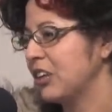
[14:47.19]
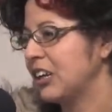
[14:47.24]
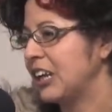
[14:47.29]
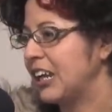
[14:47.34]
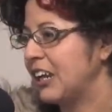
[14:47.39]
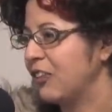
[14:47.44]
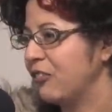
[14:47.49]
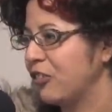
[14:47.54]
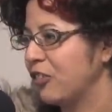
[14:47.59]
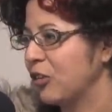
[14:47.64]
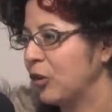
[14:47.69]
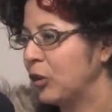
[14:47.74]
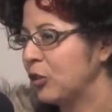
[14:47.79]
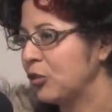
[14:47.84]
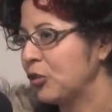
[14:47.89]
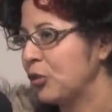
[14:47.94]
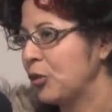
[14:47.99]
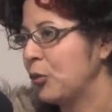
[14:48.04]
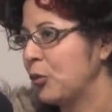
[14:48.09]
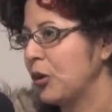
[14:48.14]
and, and for those
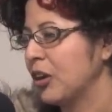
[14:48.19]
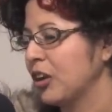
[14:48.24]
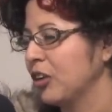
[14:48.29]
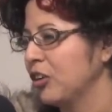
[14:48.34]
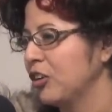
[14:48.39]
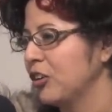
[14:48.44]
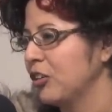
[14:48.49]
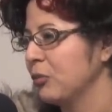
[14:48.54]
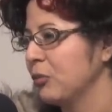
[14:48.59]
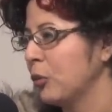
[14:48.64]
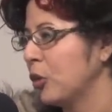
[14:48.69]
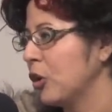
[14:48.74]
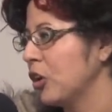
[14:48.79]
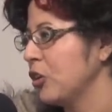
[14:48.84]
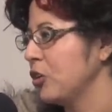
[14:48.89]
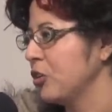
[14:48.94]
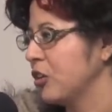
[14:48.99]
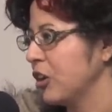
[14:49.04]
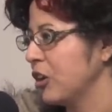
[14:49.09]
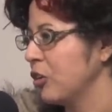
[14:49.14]
of you who want to learn more,
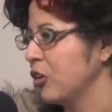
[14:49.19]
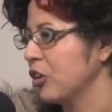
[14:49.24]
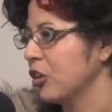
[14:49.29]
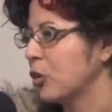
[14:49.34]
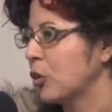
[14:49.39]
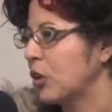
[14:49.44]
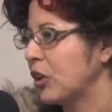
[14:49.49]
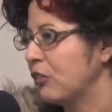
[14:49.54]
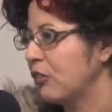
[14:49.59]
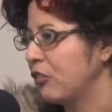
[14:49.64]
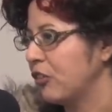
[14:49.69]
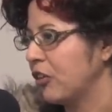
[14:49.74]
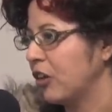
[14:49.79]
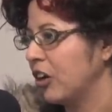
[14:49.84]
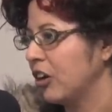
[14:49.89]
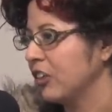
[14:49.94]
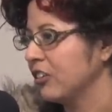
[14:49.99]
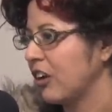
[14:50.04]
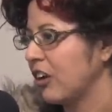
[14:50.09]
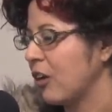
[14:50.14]
you can go to
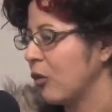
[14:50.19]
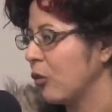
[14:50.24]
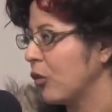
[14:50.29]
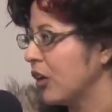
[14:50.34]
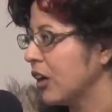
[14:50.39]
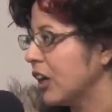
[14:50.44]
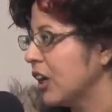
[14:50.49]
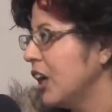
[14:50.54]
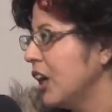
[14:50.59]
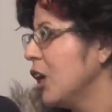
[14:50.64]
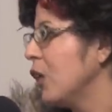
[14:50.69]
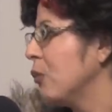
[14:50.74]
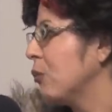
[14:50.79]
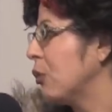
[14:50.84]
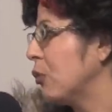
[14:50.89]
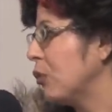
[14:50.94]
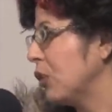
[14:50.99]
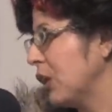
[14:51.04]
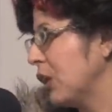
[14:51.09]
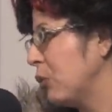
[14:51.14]
greenforall.org.
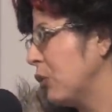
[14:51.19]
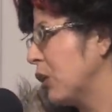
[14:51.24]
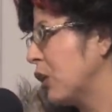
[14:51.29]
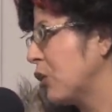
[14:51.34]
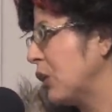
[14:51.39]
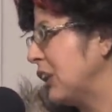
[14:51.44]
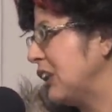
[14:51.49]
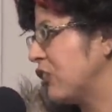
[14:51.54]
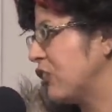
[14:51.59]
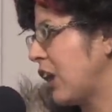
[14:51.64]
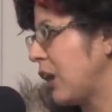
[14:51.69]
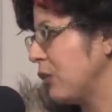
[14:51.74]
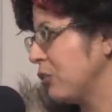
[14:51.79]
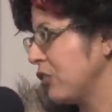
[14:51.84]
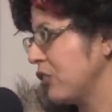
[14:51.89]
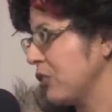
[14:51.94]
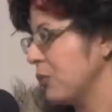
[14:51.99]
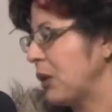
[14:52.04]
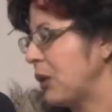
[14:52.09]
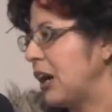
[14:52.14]
But really, what Green Jobs
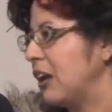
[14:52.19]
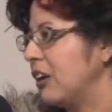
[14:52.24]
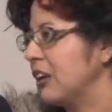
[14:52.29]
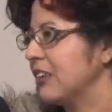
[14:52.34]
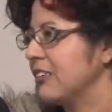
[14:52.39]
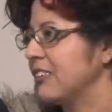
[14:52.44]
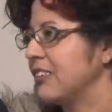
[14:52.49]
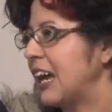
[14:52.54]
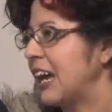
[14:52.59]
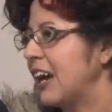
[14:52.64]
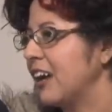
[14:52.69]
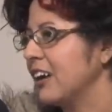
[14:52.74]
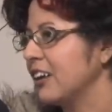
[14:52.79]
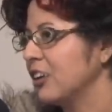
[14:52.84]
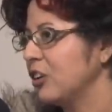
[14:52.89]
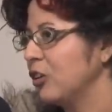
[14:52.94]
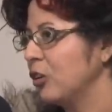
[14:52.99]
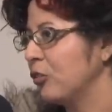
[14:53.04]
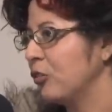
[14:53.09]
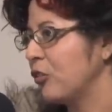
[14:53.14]
is about is that,
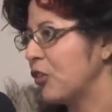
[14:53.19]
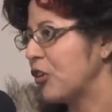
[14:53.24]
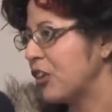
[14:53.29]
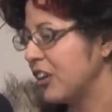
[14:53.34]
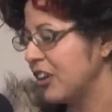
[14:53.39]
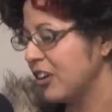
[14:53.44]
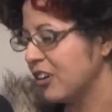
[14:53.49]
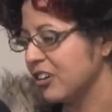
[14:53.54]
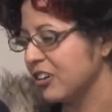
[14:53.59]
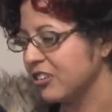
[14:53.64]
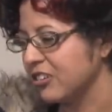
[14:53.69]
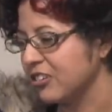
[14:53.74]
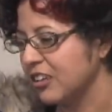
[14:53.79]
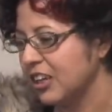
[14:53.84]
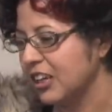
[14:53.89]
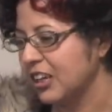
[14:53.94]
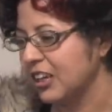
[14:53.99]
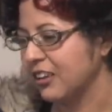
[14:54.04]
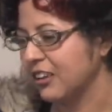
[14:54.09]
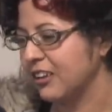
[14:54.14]
you know, for years,
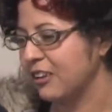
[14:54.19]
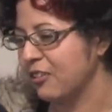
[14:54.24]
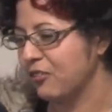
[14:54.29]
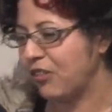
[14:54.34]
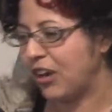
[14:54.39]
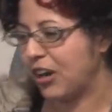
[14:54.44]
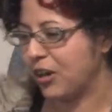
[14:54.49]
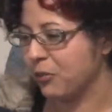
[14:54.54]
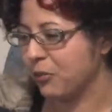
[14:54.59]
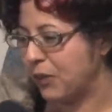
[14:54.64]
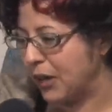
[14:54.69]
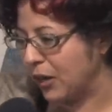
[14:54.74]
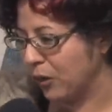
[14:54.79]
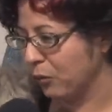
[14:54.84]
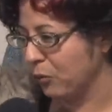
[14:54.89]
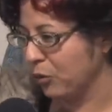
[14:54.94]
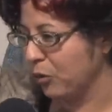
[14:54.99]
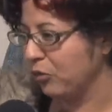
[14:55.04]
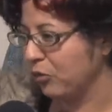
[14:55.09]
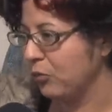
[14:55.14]
the environmental
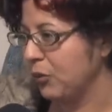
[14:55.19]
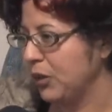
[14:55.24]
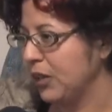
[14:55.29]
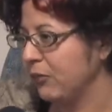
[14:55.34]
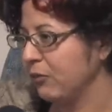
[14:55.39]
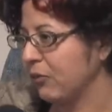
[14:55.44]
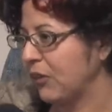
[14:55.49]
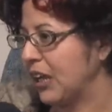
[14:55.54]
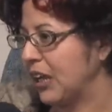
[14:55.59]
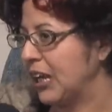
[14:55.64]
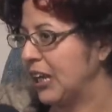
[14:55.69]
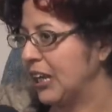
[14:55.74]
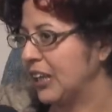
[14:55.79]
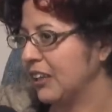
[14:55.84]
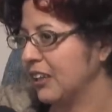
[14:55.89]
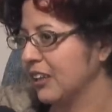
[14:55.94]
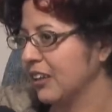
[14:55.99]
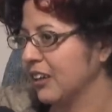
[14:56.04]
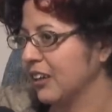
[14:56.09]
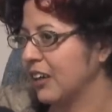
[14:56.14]
movement and
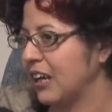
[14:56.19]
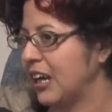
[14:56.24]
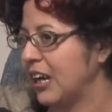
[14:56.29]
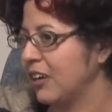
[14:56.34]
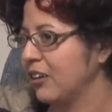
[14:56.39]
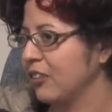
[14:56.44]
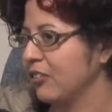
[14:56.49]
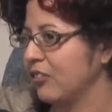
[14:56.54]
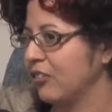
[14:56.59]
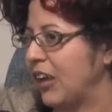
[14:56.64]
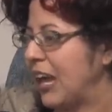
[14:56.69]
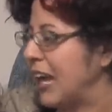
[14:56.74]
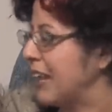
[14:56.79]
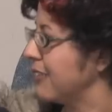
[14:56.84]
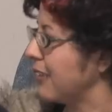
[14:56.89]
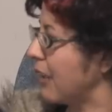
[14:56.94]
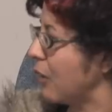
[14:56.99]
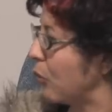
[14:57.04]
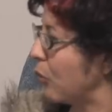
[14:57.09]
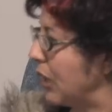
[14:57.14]
the kind of
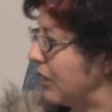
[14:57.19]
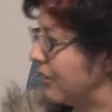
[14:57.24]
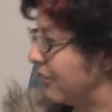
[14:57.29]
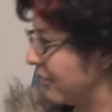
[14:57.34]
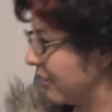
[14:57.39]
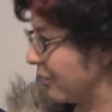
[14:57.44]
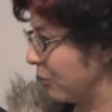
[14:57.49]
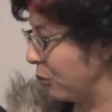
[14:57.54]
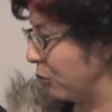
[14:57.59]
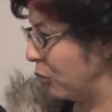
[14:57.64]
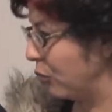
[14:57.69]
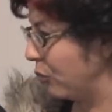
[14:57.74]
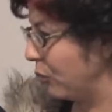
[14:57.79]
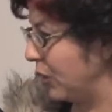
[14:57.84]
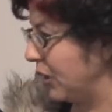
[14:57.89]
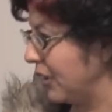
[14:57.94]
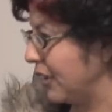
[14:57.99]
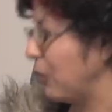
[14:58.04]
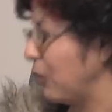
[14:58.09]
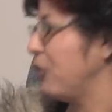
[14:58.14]
anti racism
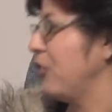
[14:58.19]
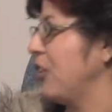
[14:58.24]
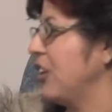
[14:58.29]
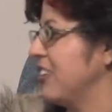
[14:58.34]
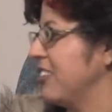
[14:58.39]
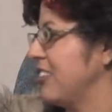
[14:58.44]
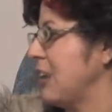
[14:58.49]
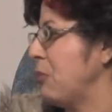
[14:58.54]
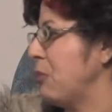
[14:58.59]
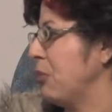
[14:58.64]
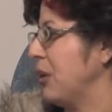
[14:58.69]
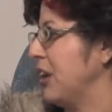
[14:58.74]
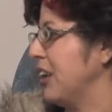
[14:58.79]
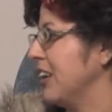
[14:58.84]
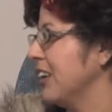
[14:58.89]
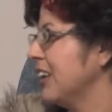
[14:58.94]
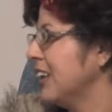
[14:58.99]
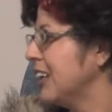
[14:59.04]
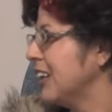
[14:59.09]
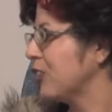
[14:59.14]
movement, they were very
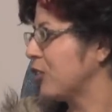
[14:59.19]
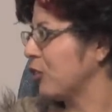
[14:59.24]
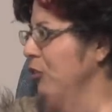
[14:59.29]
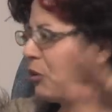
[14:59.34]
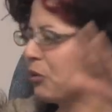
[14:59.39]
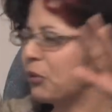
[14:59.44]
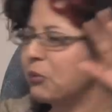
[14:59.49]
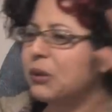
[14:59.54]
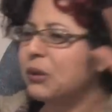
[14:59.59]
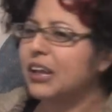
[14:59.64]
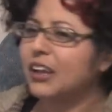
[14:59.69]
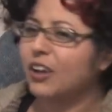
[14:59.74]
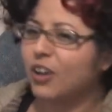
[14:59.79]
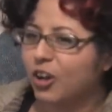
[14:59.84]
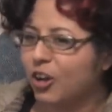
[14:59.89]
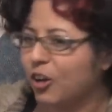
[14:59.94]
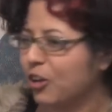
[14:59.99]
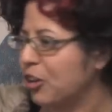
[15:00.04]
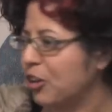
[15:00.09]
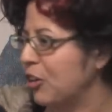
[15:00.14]
separated. So we would be like,
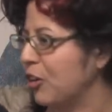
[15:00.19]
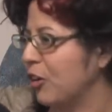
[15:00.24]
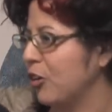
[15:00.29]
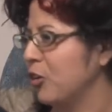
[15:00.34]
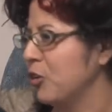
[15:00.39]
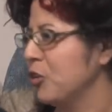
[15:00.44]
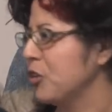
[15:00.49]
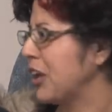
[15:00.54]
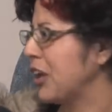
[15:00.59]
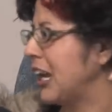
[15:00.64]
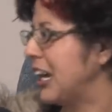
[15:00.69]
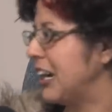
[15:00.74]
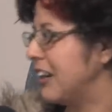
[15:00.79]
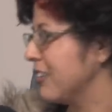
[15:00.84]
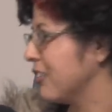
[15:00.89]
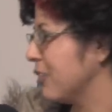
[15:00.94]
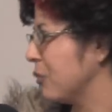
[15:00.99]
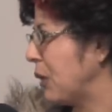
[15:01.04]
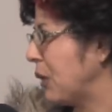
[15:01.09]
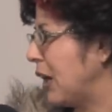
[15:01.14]
oh, you know, who
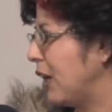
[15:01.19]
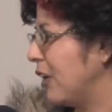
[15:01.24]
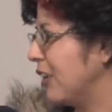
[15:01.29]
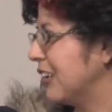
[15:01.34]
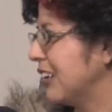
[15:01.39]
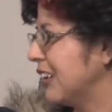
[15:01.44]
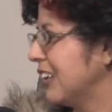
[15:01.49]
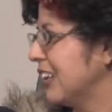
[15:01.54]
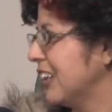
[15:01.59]
cares about